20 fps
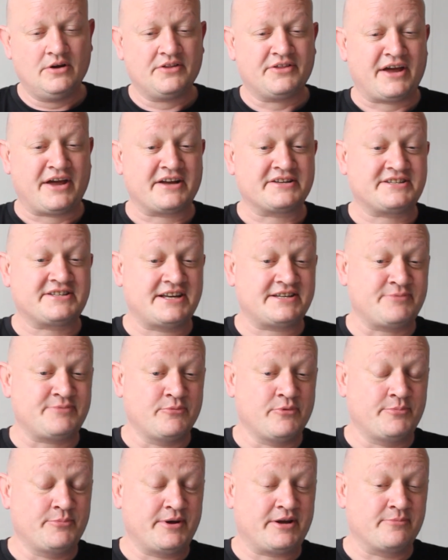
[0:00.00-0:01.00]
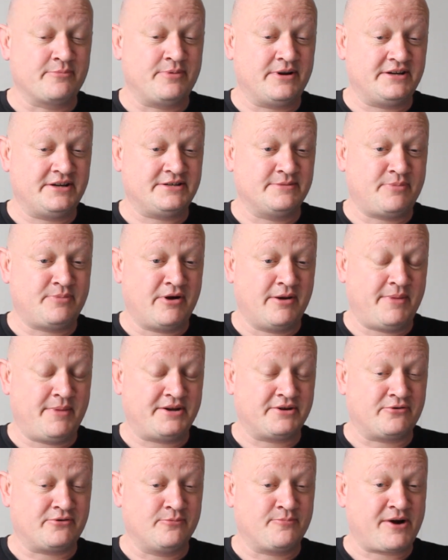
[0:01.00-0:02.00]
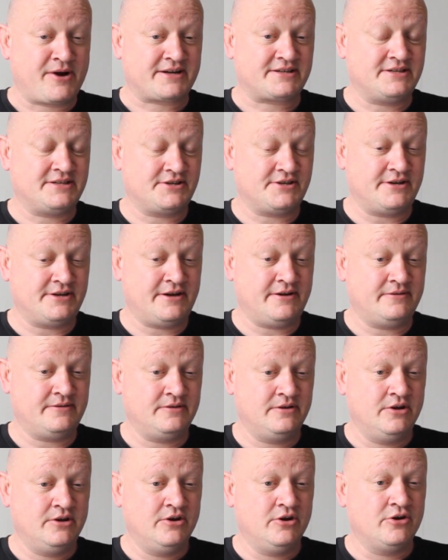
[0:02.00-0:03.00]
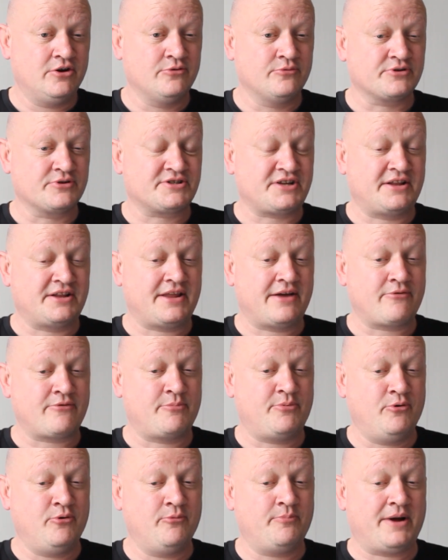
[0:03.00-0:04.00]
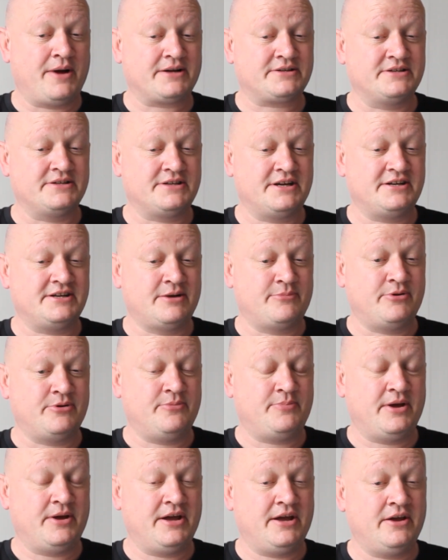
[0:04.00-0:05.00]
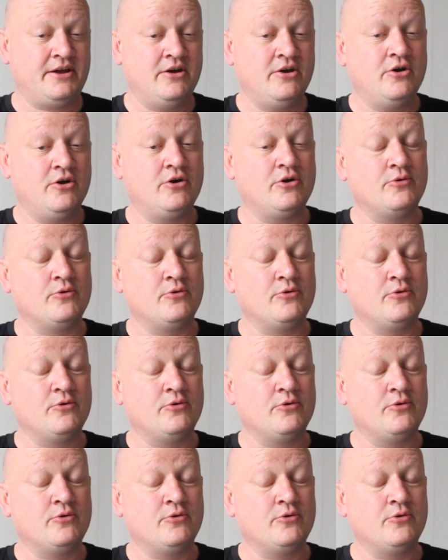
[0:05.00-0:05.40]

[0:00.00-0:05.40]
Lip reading: That assessment will be completed by a medical practitioner who will send their report back to DWP,